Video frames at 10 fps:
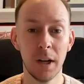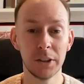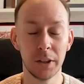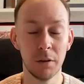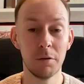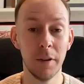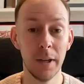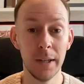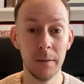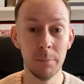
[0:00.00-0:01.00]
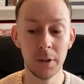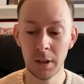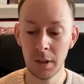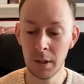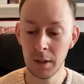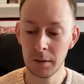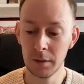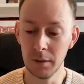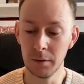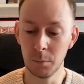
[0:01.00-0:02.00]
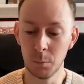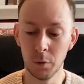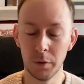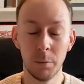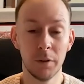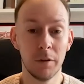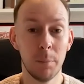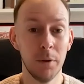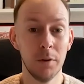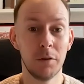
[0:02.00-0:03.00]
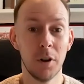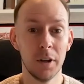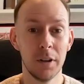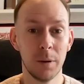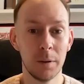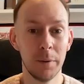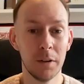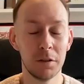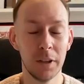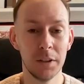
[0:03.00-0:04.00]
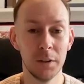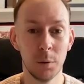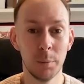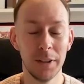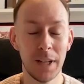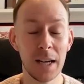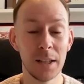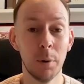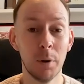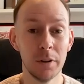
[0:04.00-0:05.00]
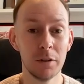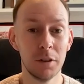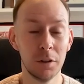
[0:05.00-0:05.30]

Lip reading: had actually confirmed that would Liverpool have gone into administration, there would have been a 9 points